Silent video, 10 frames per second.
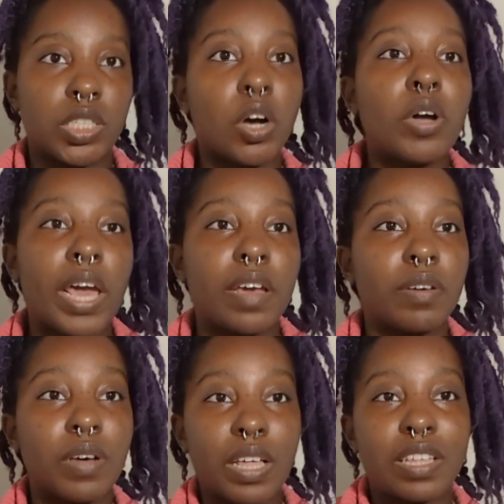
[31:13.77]

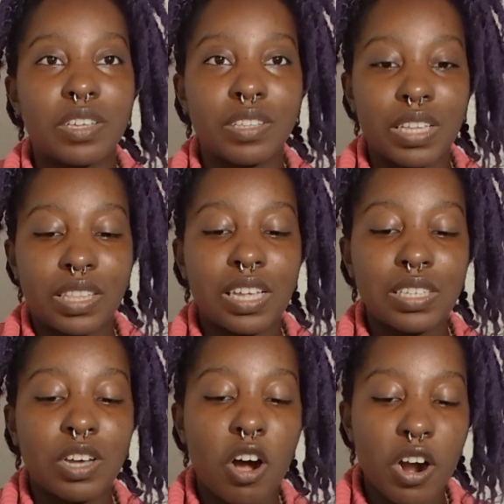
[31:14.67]
Okay,
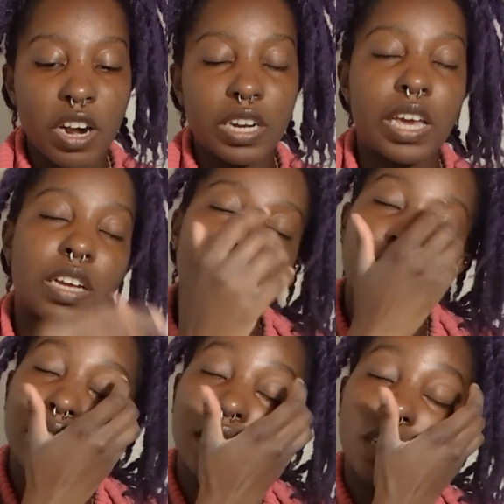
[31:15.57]
this card,
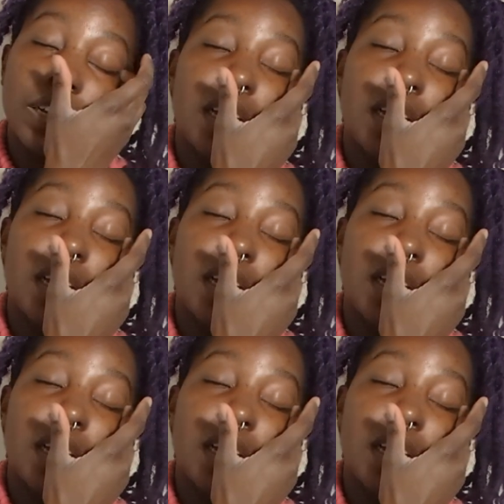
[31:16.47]
Cancer,